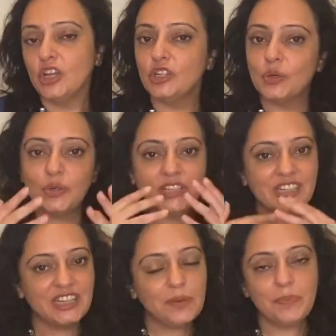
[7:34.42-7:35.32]
to go
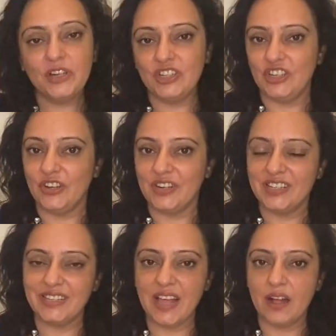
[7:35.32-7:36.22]
deep into
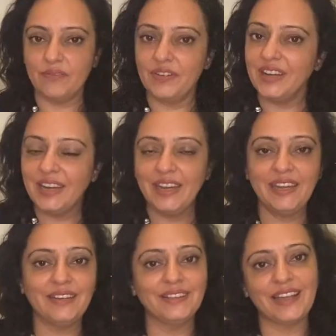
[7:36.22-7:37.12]
yourself and
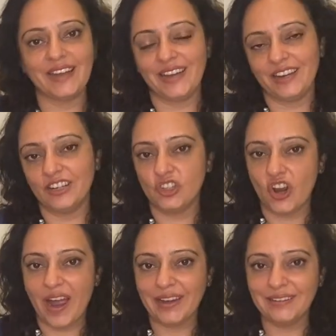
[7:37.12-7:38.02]
heal that inner
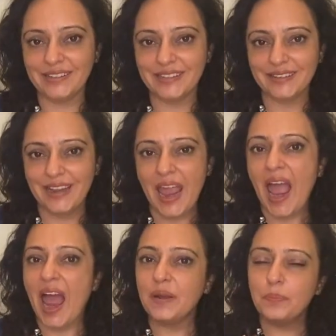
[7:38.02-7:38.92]
child
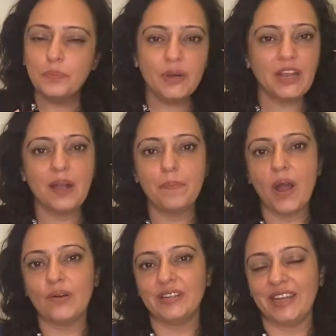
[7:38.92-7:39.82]
and bring
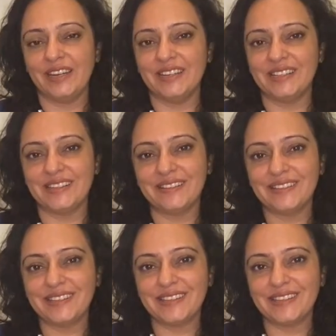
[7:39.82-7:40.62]
about innocence,